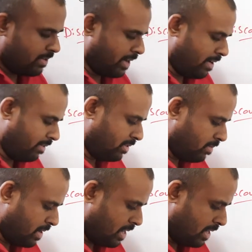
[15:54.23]
trade
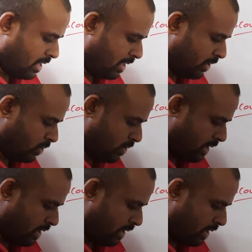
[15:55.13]
receivable control